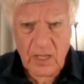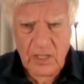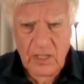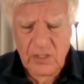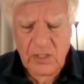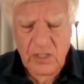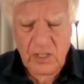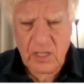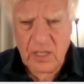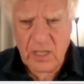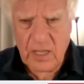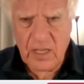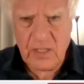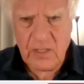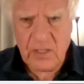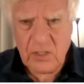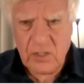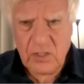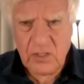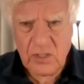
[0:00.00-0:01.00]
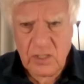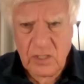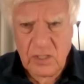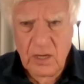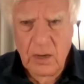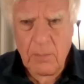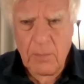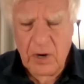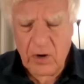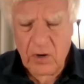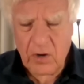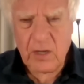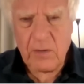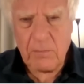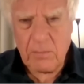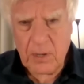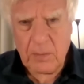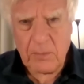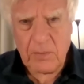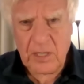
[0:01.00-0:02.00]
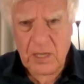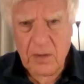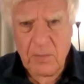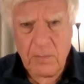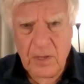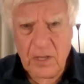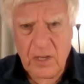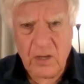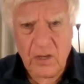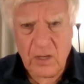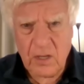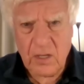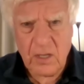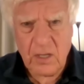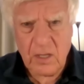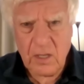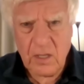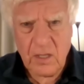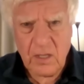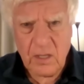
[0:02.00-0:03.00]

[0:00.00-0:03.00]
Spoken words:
is American public opinion.